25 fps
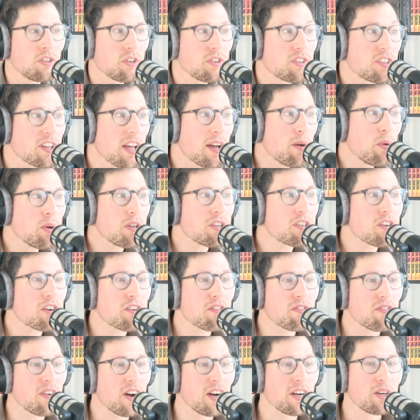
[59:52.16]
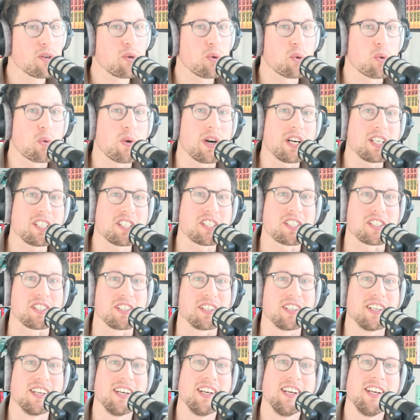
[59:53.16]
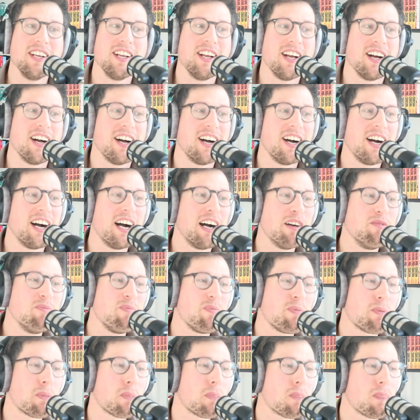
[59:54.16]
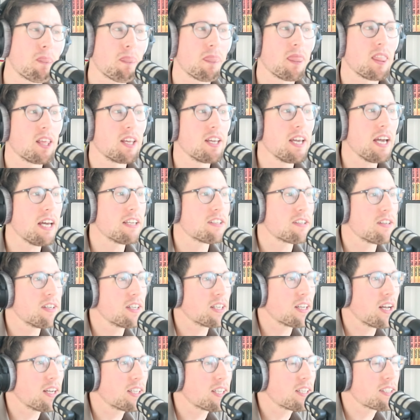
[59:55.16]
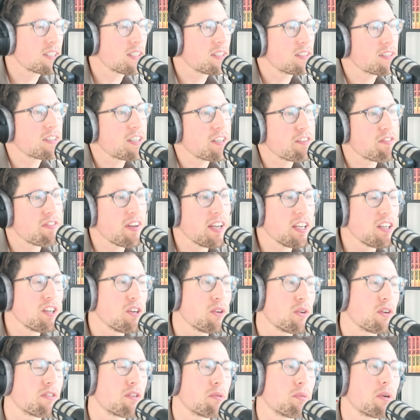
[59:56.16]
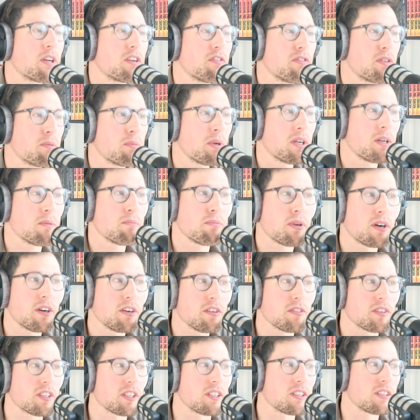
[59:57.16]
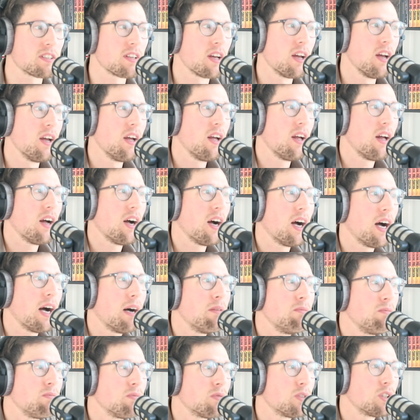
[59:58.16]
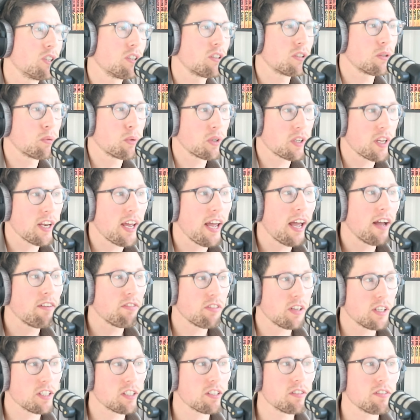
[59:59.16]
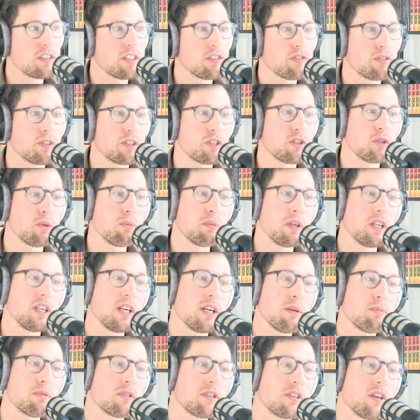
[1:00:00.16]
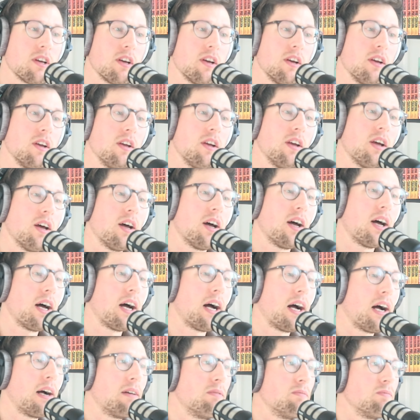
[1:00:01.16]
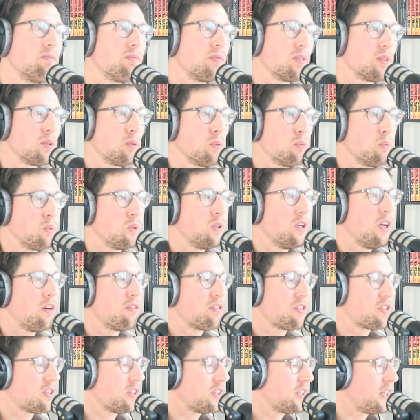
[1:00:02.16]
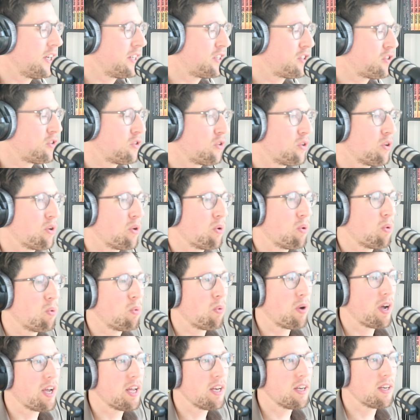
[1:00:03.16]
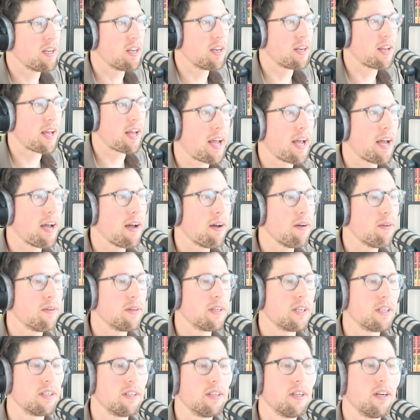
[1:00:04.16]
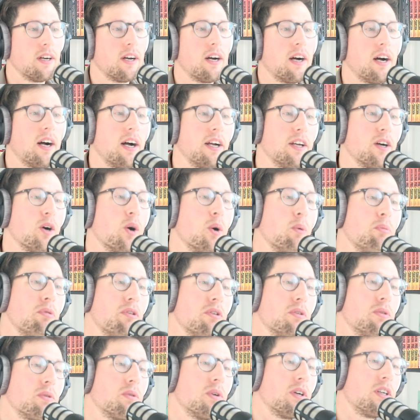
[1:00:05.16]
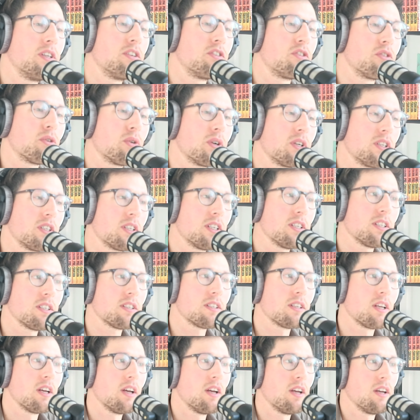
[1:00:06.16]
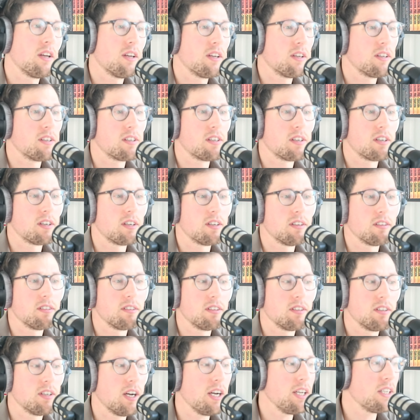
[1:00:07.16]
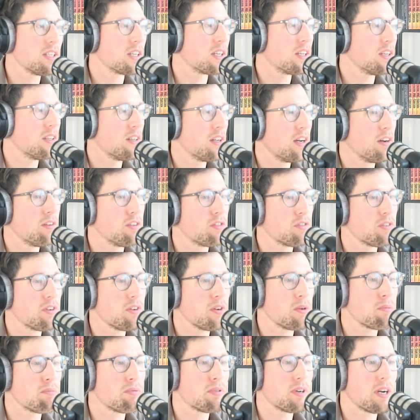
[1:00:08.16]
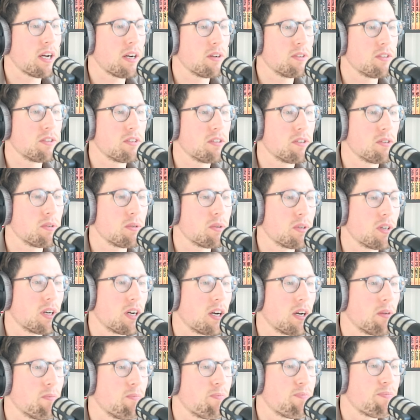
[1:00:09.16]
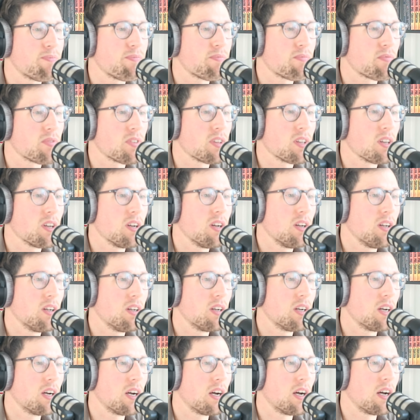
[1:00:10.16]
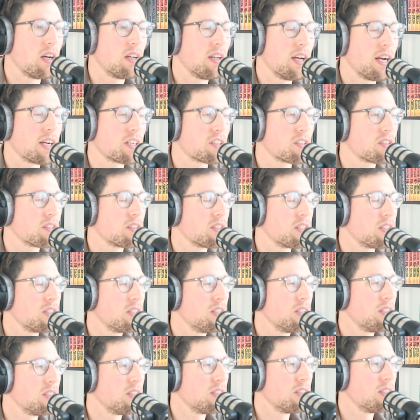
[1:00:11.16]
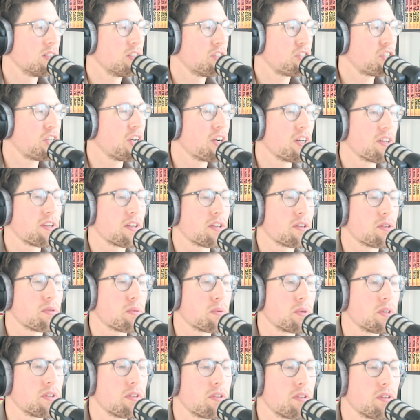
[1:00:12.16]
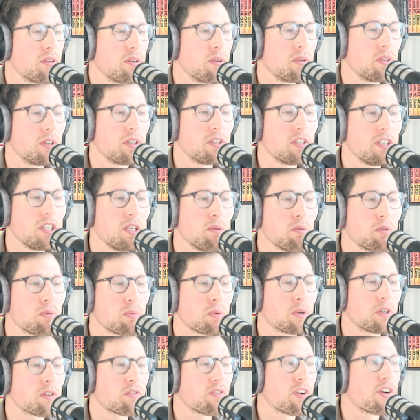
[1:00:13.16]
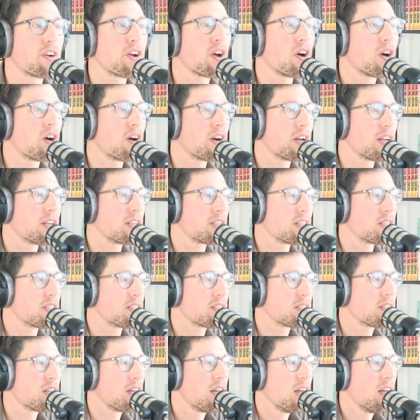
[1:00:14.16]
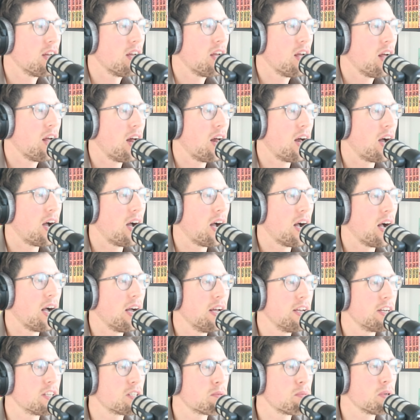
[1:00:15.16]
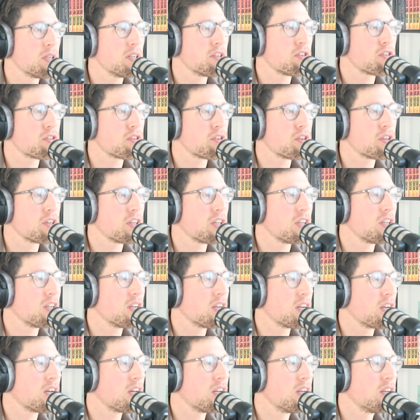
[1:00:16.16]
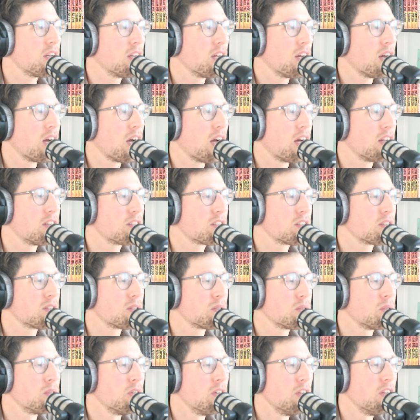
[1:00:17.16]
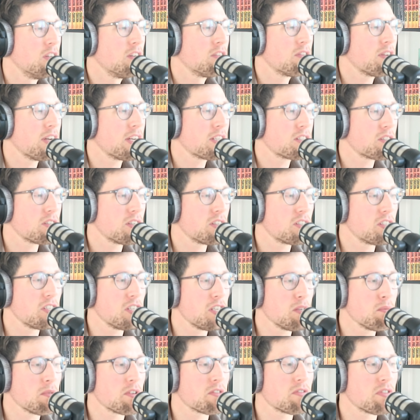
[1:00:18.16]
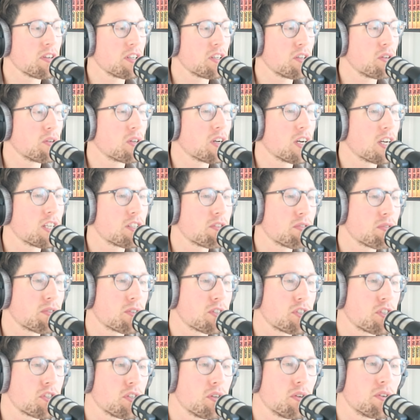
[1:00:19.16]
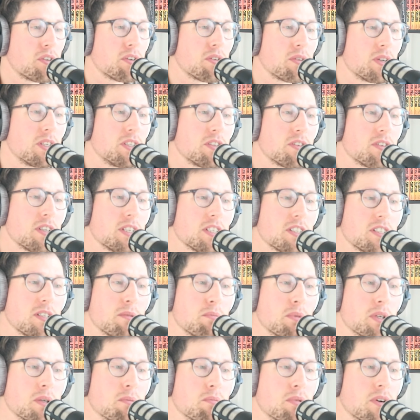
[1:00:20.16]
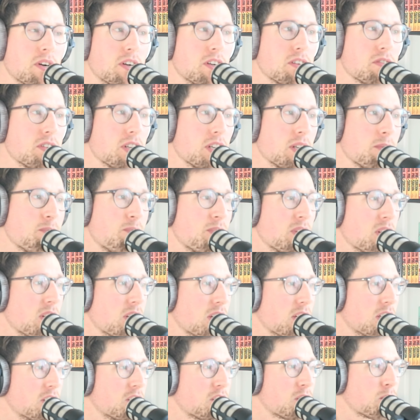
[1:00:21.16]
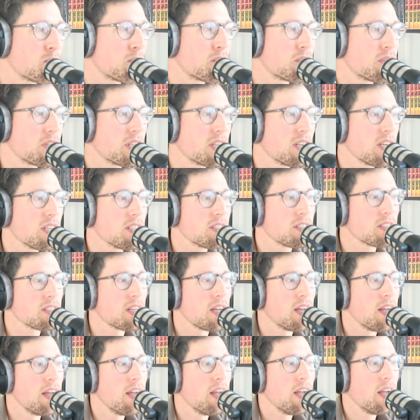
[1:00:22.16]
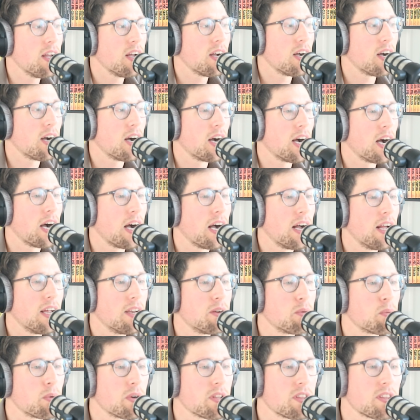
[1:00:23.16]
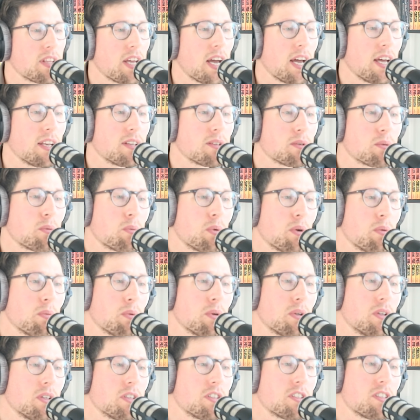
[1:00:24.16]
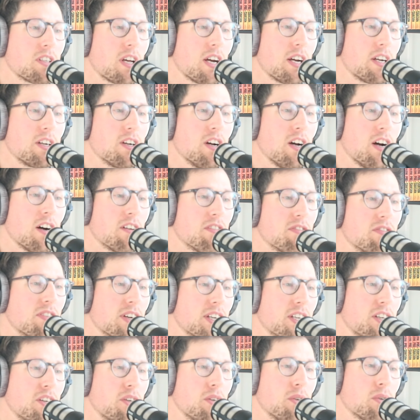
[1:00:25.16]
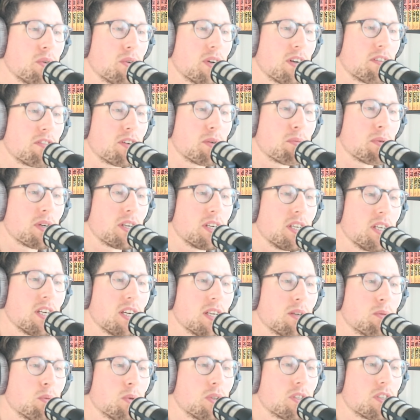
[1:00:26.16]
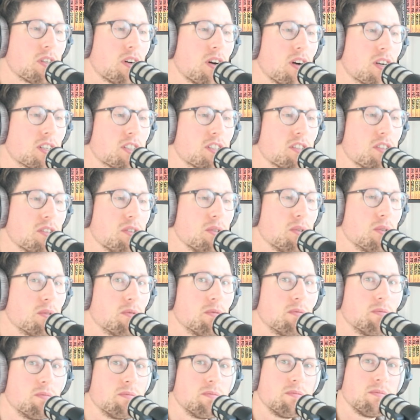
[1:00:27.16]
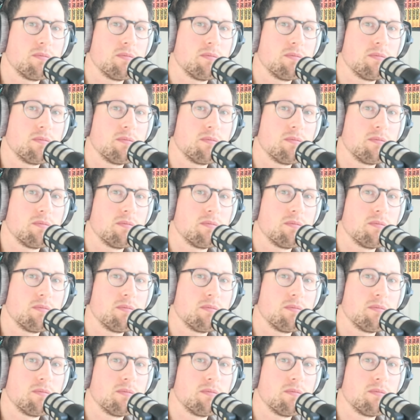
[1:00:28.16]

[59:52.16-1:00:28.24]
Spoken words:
So that was our final question. So I guess I'll say thank you, everybody, for being part of this. So we're going to have lots of these virtual meetups. We'll obviously let you know when how, and I hope you enjoyed this. I did. I was very proud to actually share this with you. The teams worked very hard at this, and it's been a journey. And so thanks to the team, and thank you guys for showing your interest and being part of it and supporting us. And with that, we will sign off. Thank you, everybody, and we'll talk soon.